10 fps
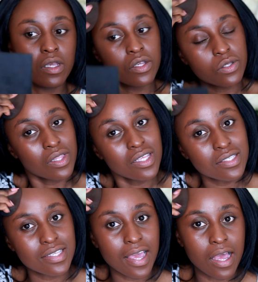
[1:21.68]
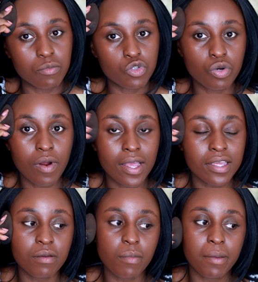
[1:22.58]
So this year I'm
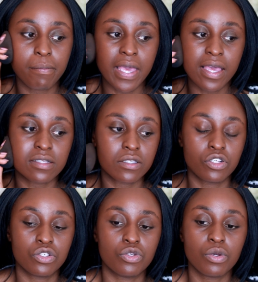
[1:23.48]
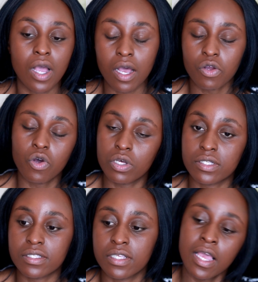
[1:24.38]
trying my best to cut
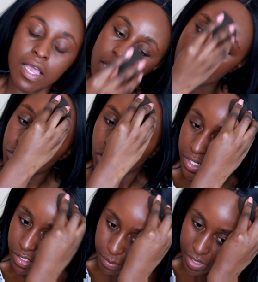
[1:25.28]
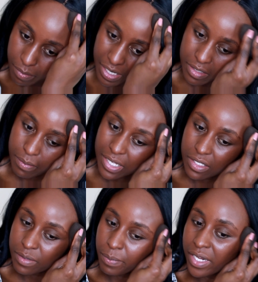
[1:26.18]
costs. I'm trying to minimize my
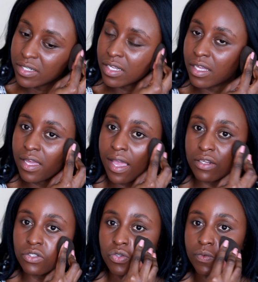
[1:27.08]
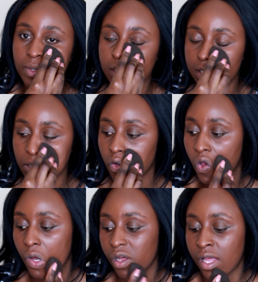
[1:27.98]
spending and to really
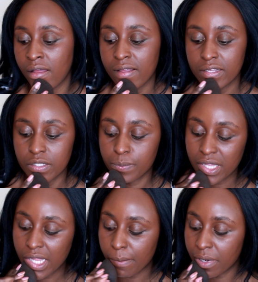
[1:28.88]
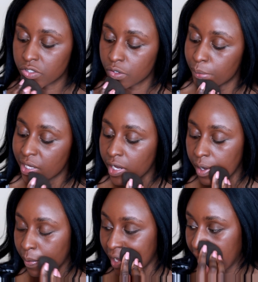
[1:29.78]
not spend that much on
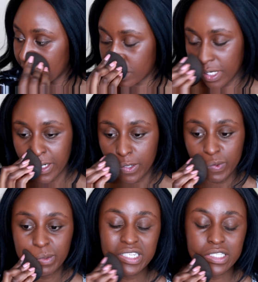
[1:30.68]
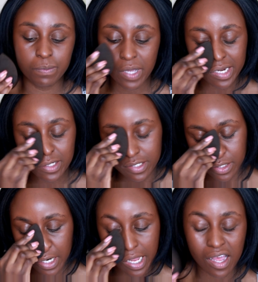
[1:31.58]
makeup. I actually normally spend
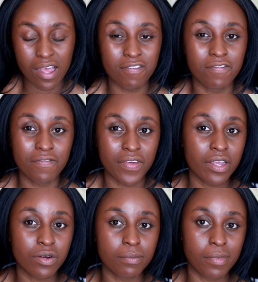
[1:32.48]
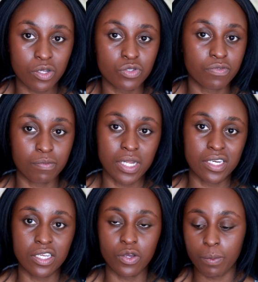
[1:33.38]
a fair amount of
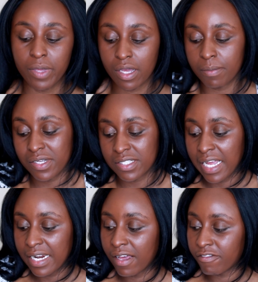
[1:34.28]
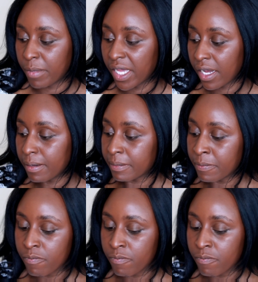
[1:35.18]
money on makeup because I love makeup.